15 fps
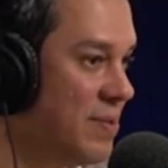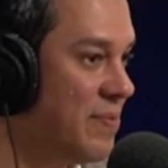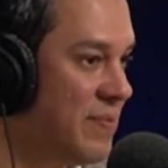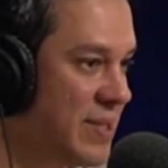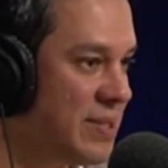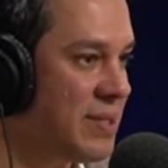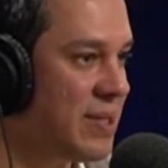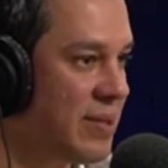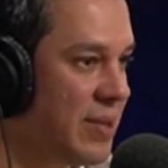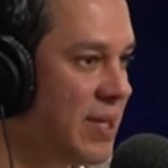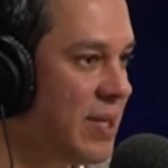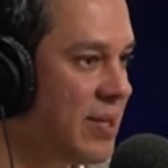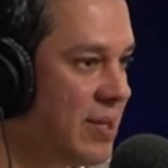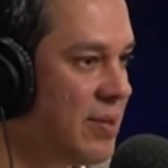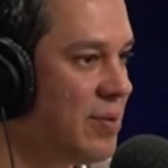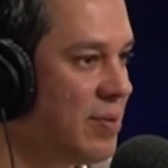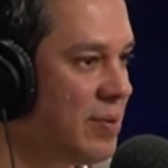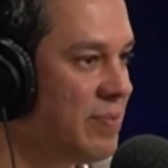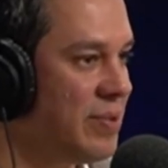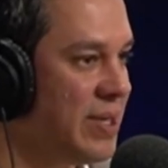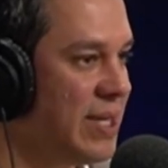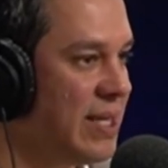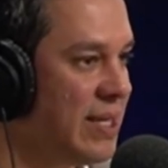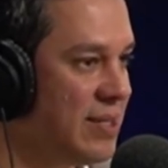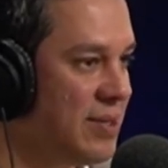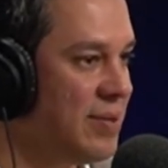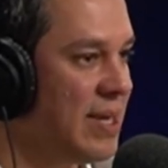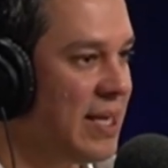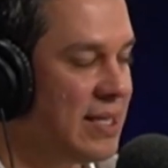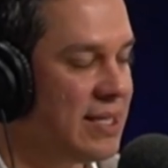you physically could normally had
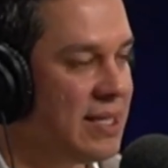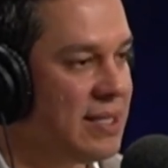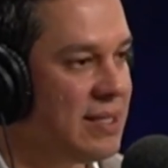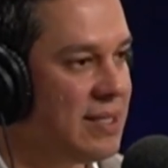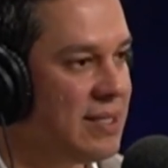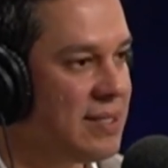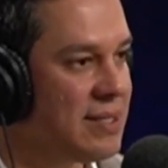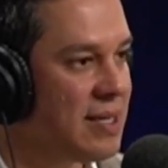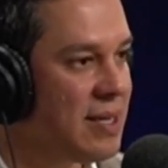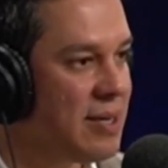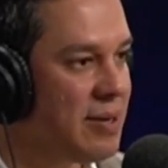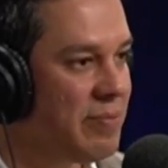you not done this,